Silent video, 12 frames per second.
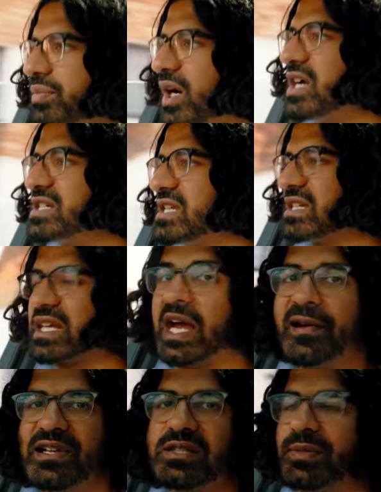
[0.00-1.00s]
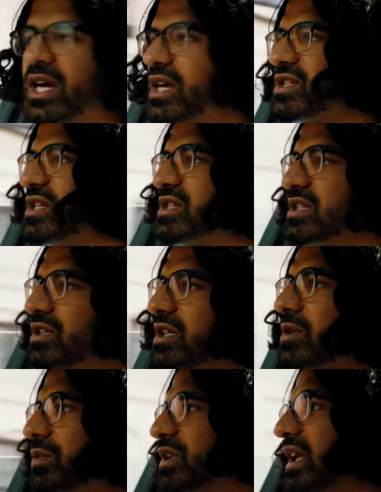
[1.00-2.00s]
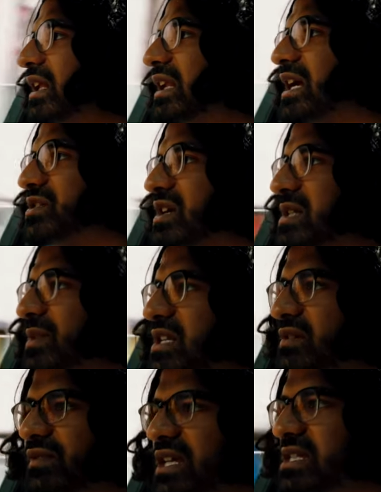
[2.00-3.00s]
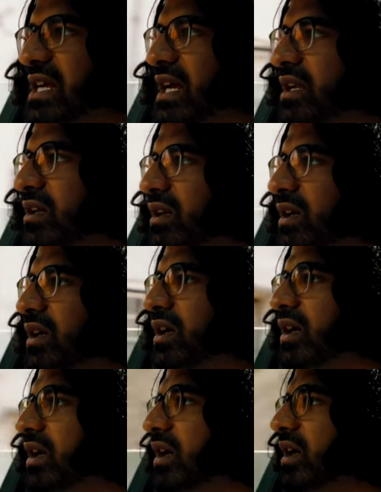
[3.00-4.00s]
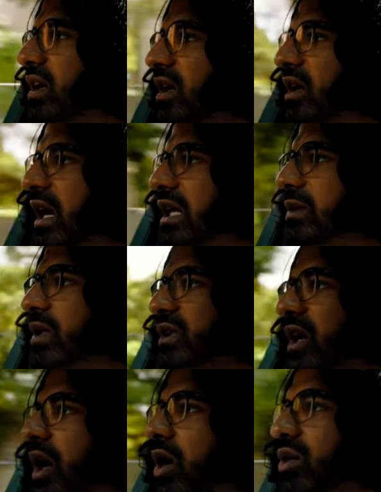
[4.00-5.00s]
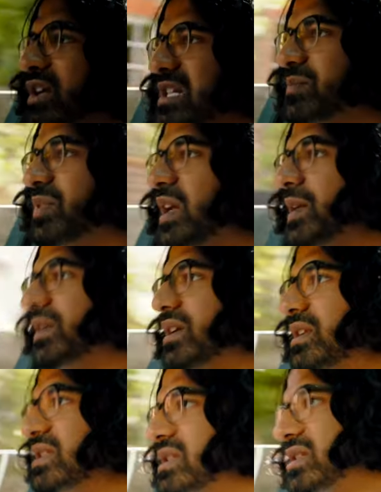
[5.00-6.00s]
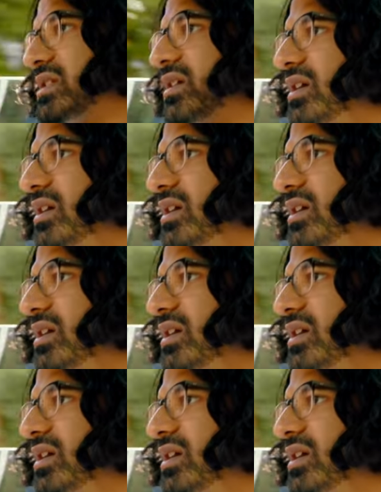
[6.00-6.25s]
partially as a character purchase. You know, you want that natural aspirated V10, and you want the whole experience